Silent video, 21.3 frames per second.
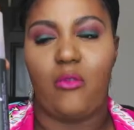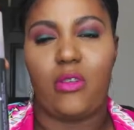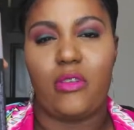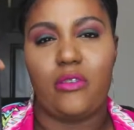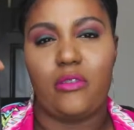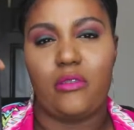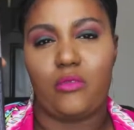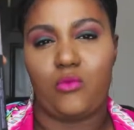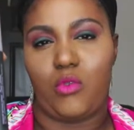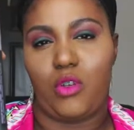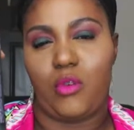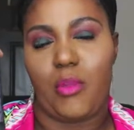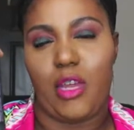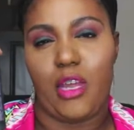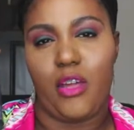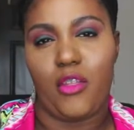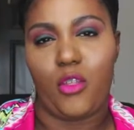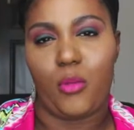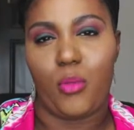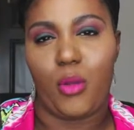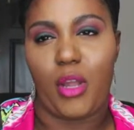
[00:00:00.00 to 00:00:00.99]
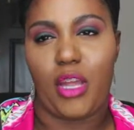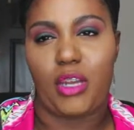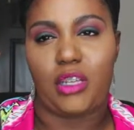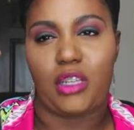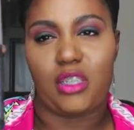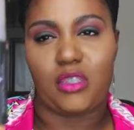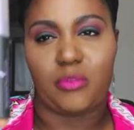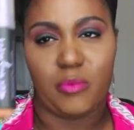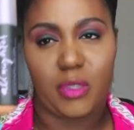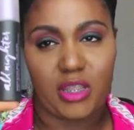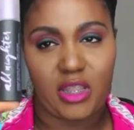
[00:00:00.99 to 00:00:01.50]
would use one of my other
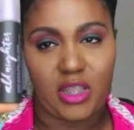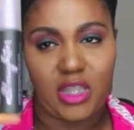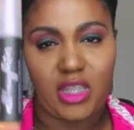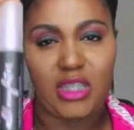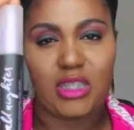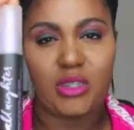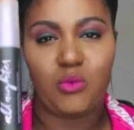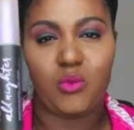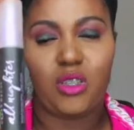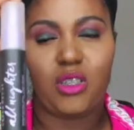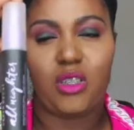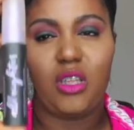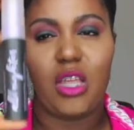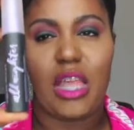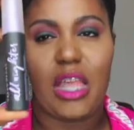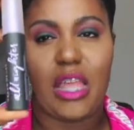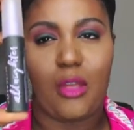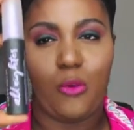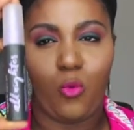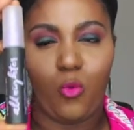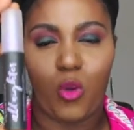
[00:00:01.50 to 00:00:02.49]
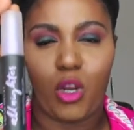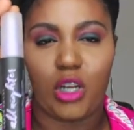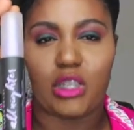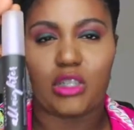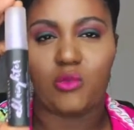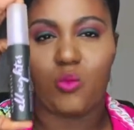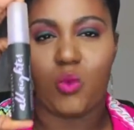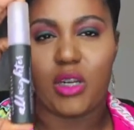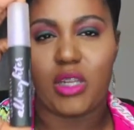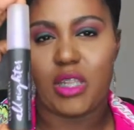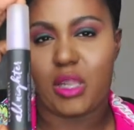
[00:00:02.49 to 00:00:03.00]
products, but this one
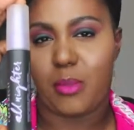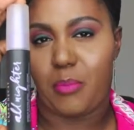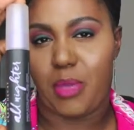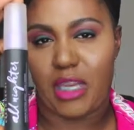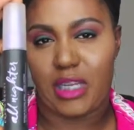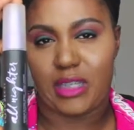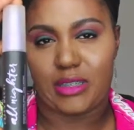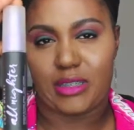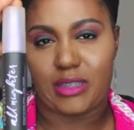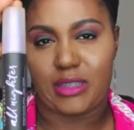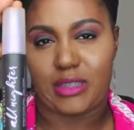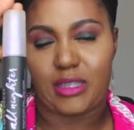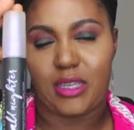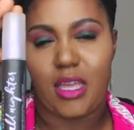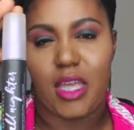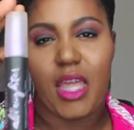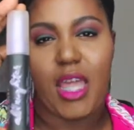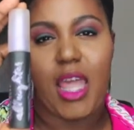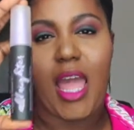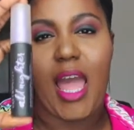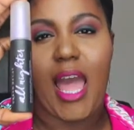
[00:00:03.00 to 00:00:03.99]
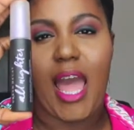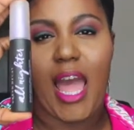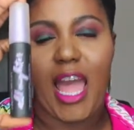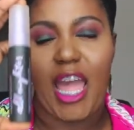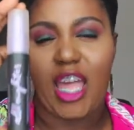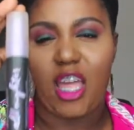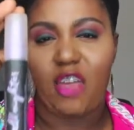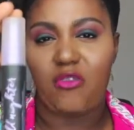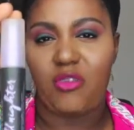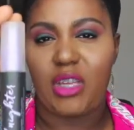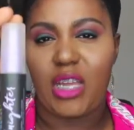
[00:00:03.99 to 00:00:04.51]
works one of the best.
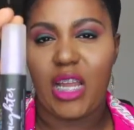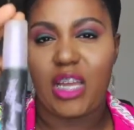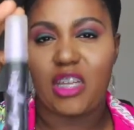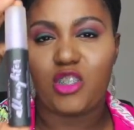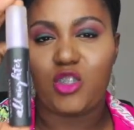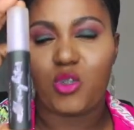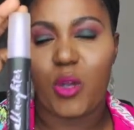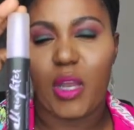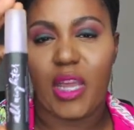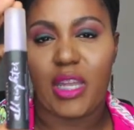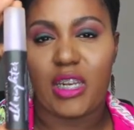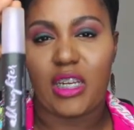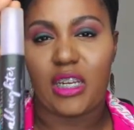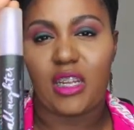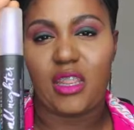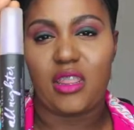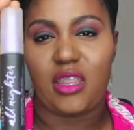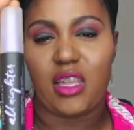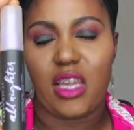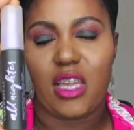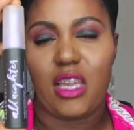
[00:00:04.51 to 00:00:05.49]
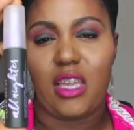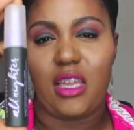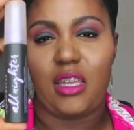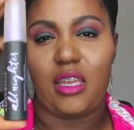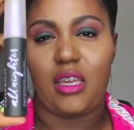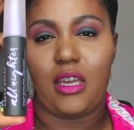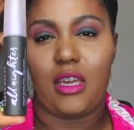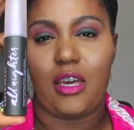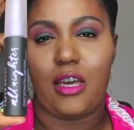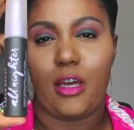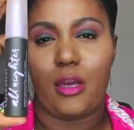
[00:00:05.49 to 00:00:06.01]
I have not tried
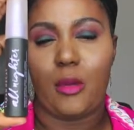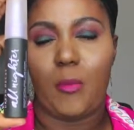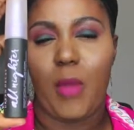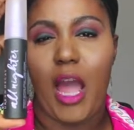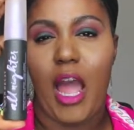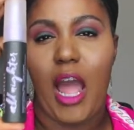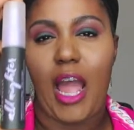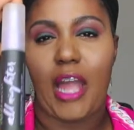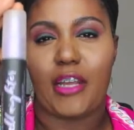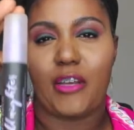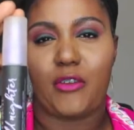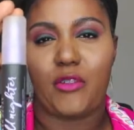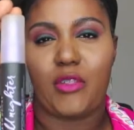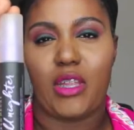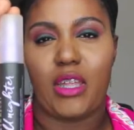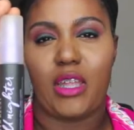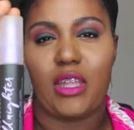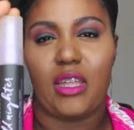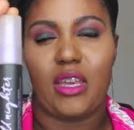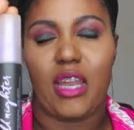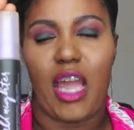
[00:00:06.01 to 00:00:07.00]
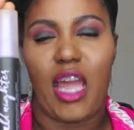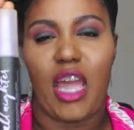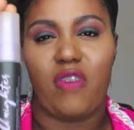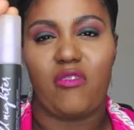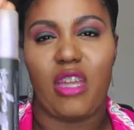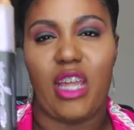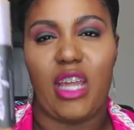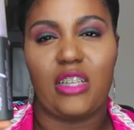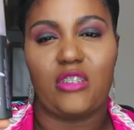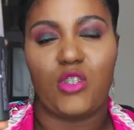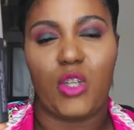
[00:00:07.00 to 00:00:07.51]
anything higher than, I have
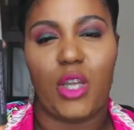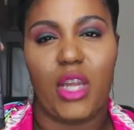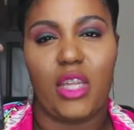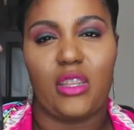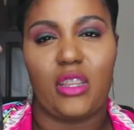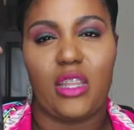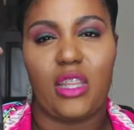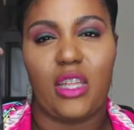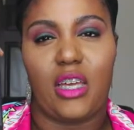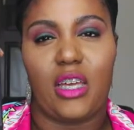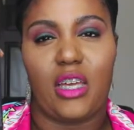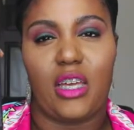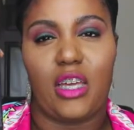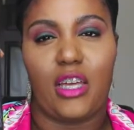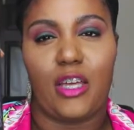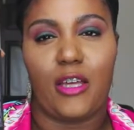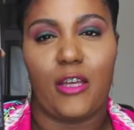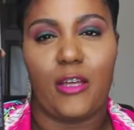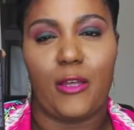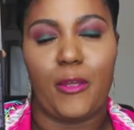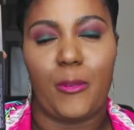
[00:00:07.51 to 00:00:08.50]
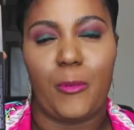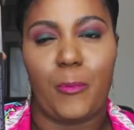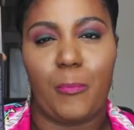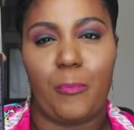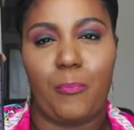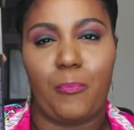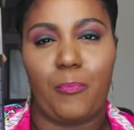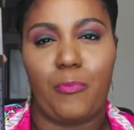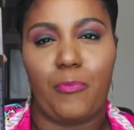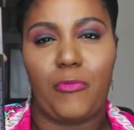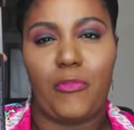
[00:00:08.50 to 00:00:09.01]
not tried
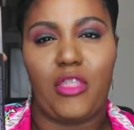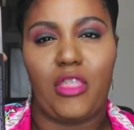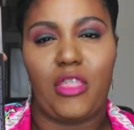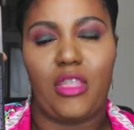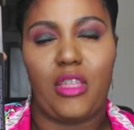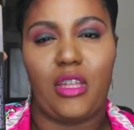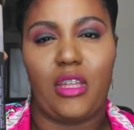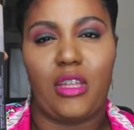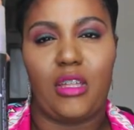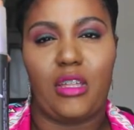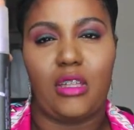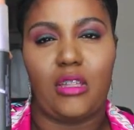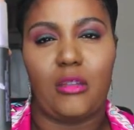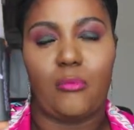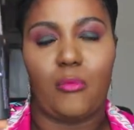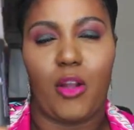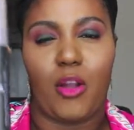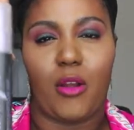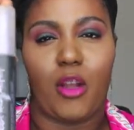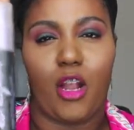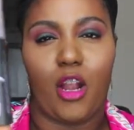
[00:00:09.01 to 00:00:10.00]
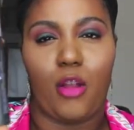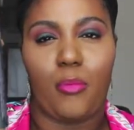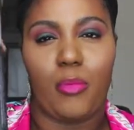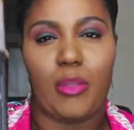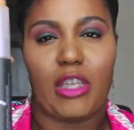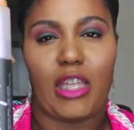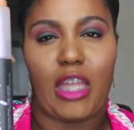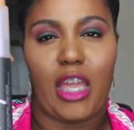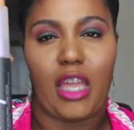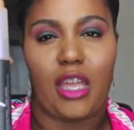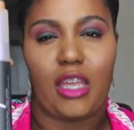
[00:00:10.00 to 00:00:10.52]
the
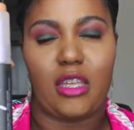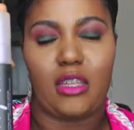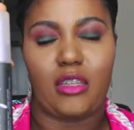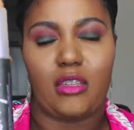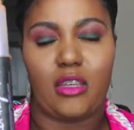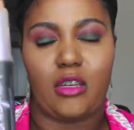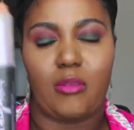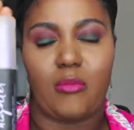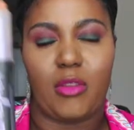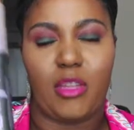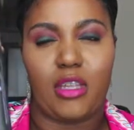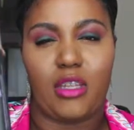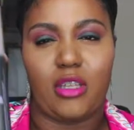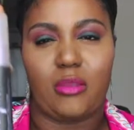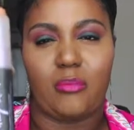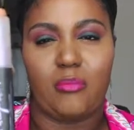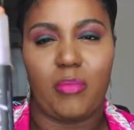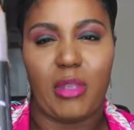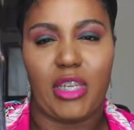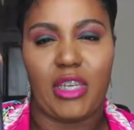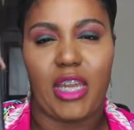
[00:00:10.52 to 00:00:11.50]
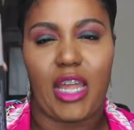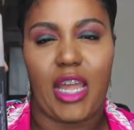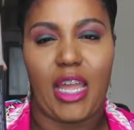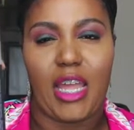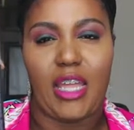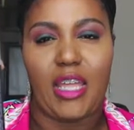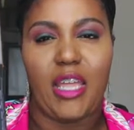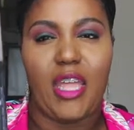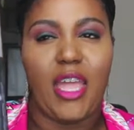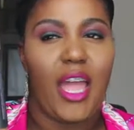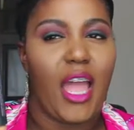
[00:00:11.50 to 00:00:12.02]
Urban Decay, the Ben
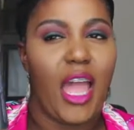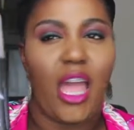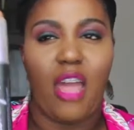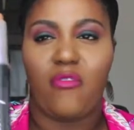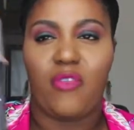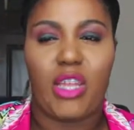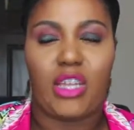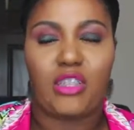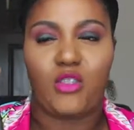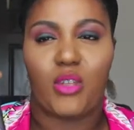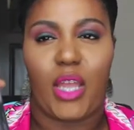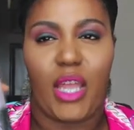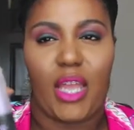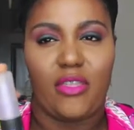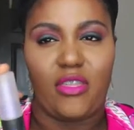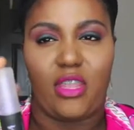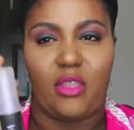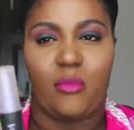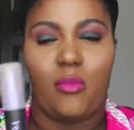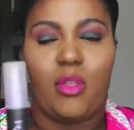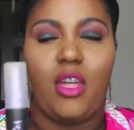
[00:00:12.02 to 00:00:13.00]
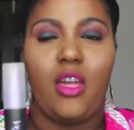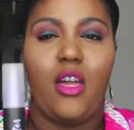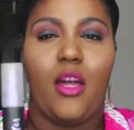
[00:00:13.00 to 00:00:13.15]
Nye. I have not tried them.